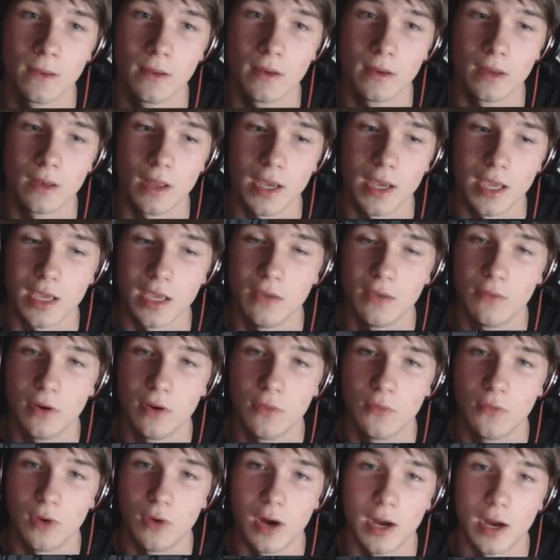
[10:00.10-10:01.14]
like it
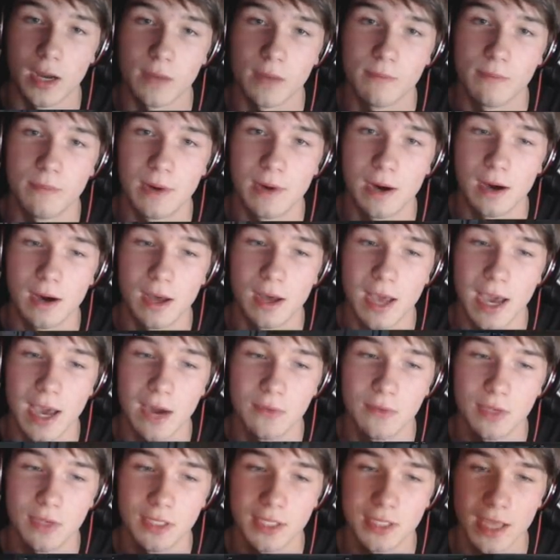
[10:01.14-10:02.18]
won't work. But
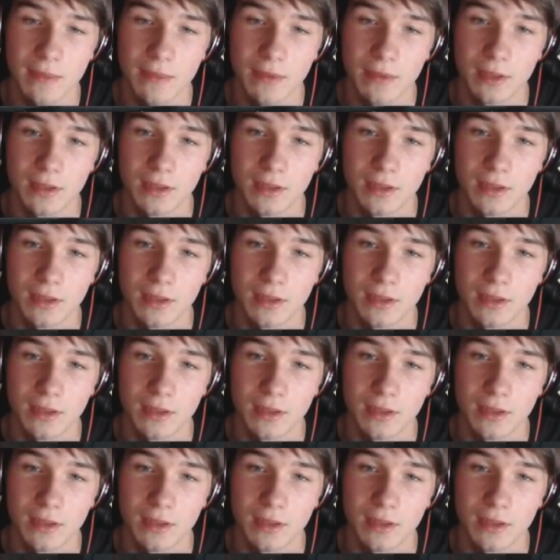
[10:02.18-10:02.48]
how he's kept the